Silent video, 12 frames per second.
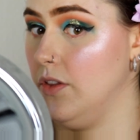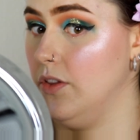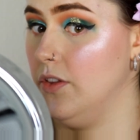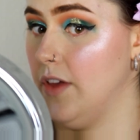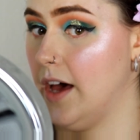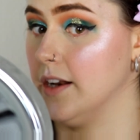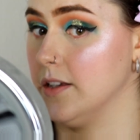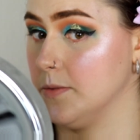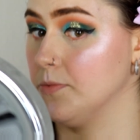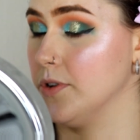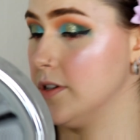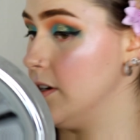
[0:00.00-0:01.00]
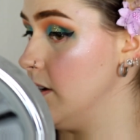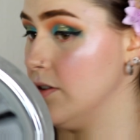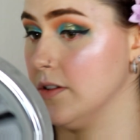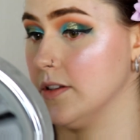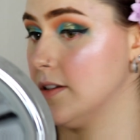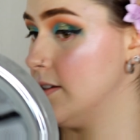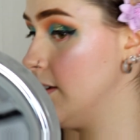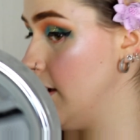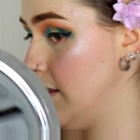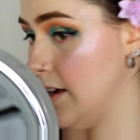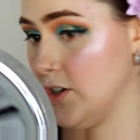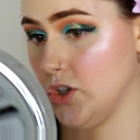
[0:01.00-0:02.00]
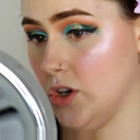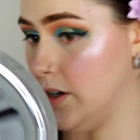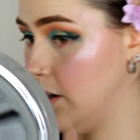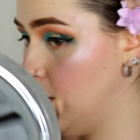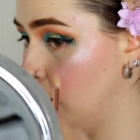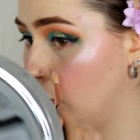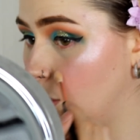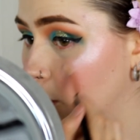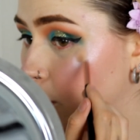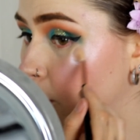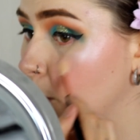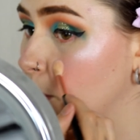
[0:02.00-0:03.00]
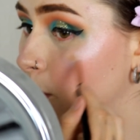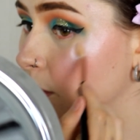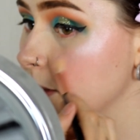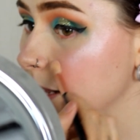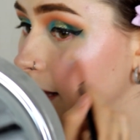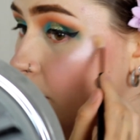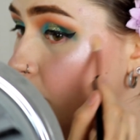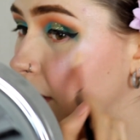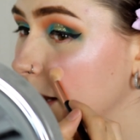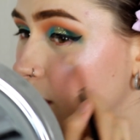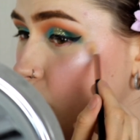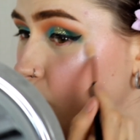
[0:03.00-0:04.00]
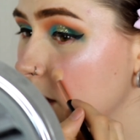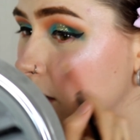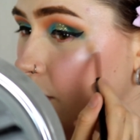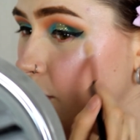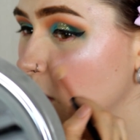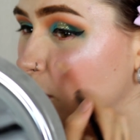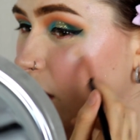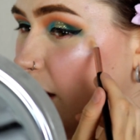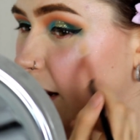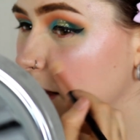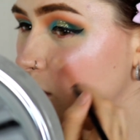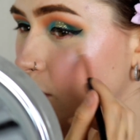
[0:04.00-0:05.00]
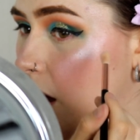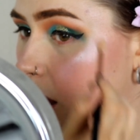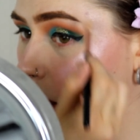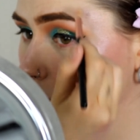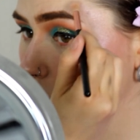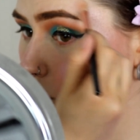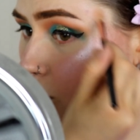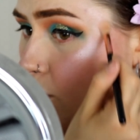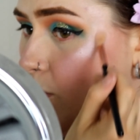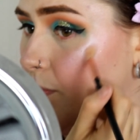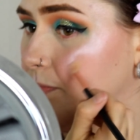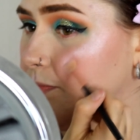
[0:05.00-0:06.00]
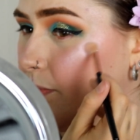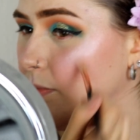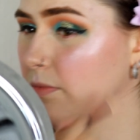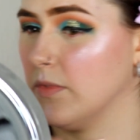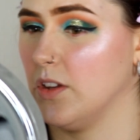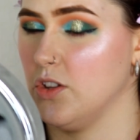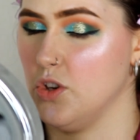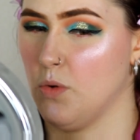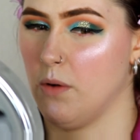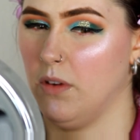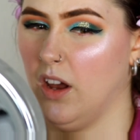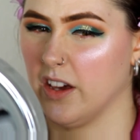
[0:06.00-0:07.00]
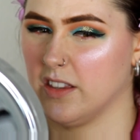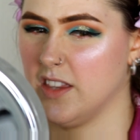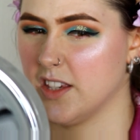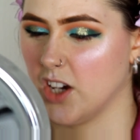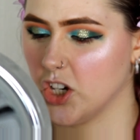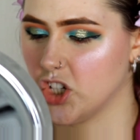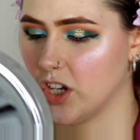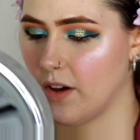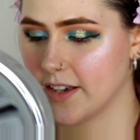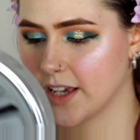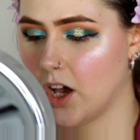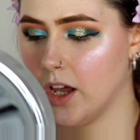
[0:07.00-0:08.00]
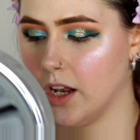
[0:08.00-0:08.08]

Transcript: That is pretty. You can see that shine. It's a little glittery, so if you don't like glittery highlighters, you won't like this eyeshadow as a